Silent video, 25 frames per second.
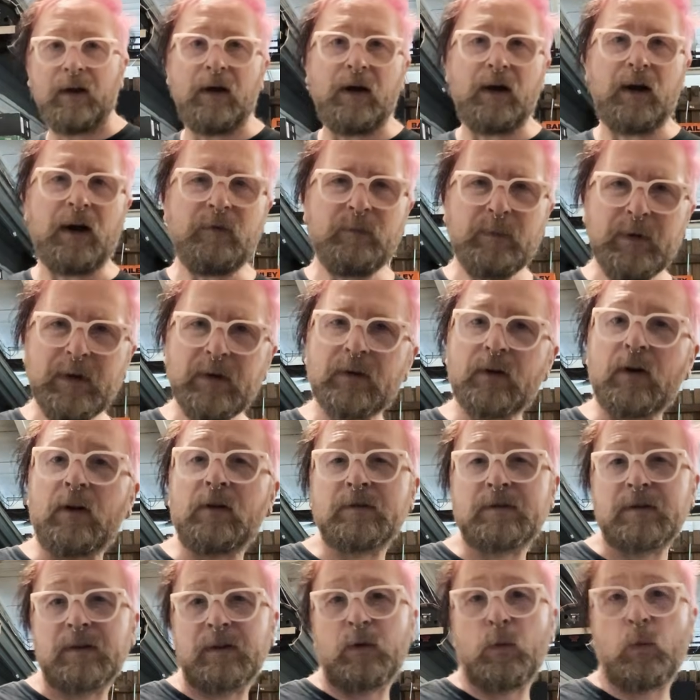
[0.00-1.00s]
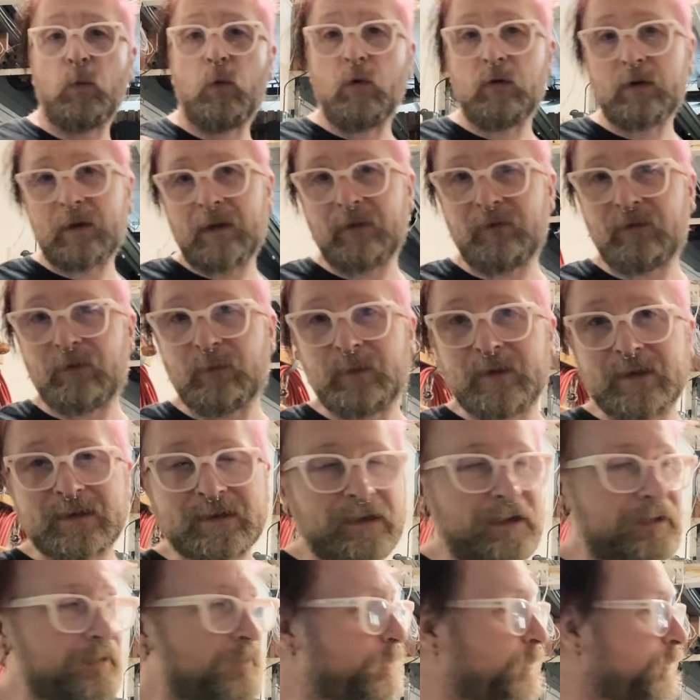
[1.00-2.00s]
I've been constantly walking from this
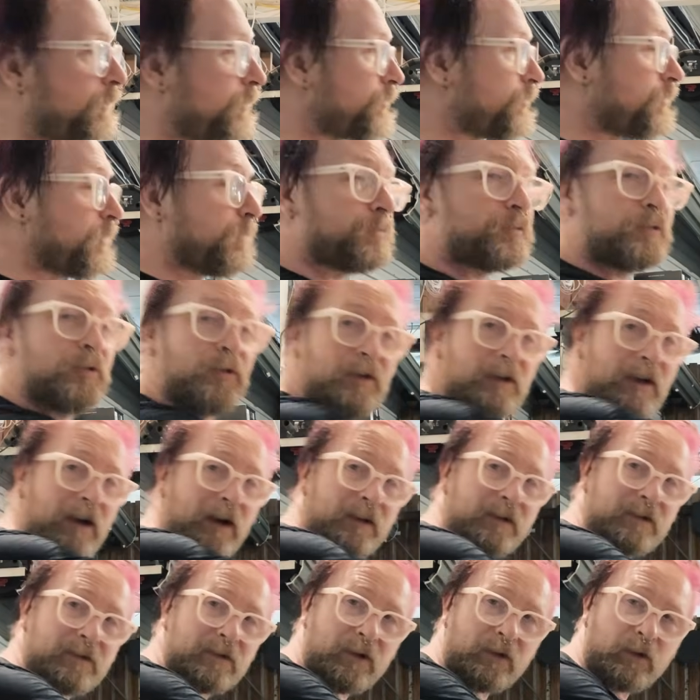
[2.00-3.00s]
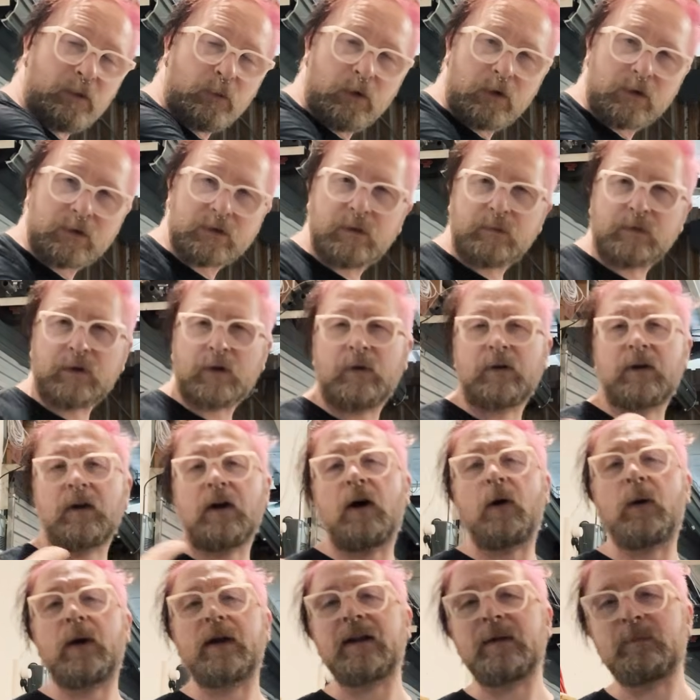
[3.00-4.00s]
side of the workshop to the other side of the workshop going,
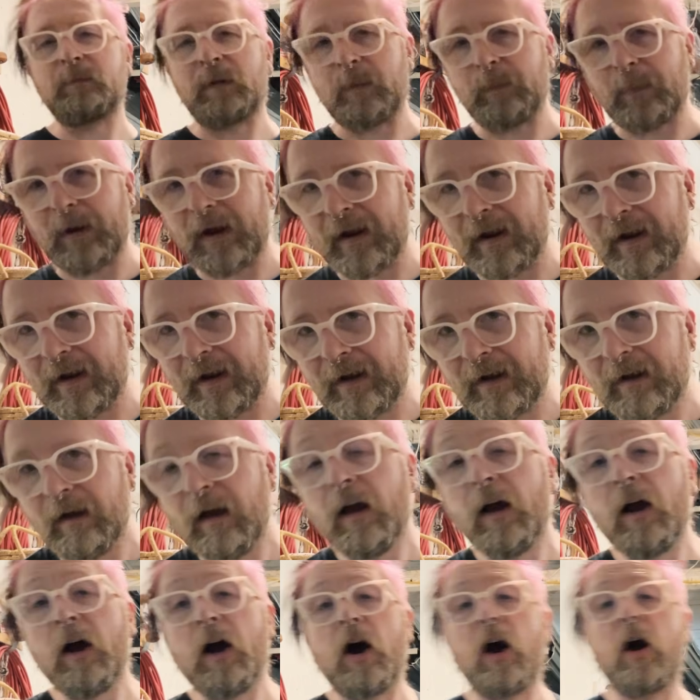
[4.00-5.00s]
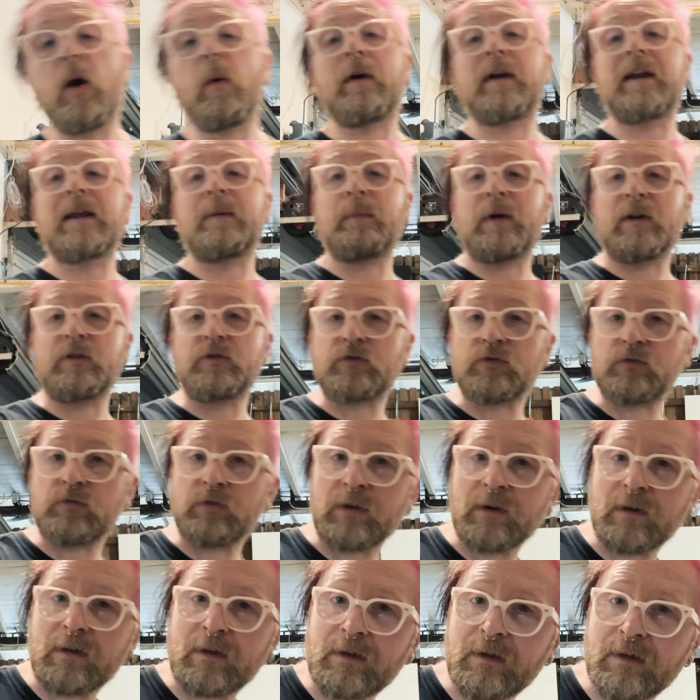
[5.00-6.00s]
oh, I need my pen, oh, I need my
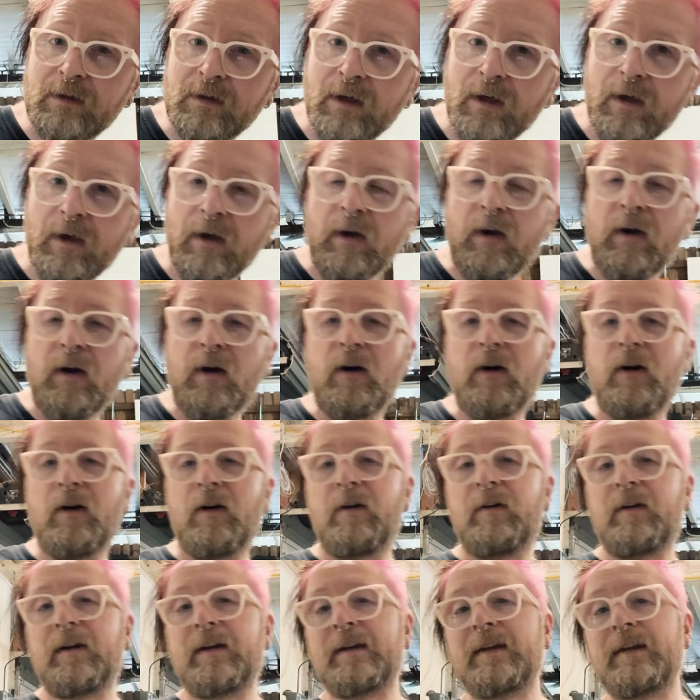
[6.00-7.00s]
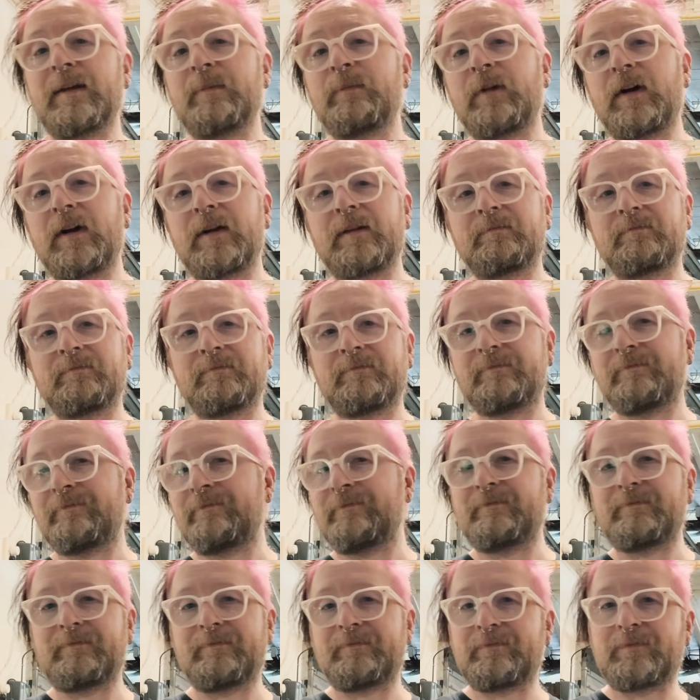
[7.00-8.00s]
drill, oh, I need my
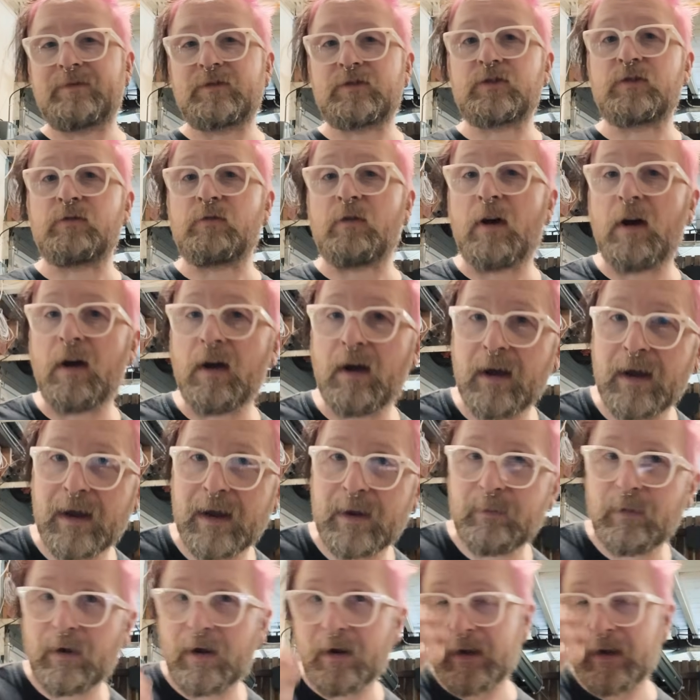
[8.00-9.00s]
scribe, I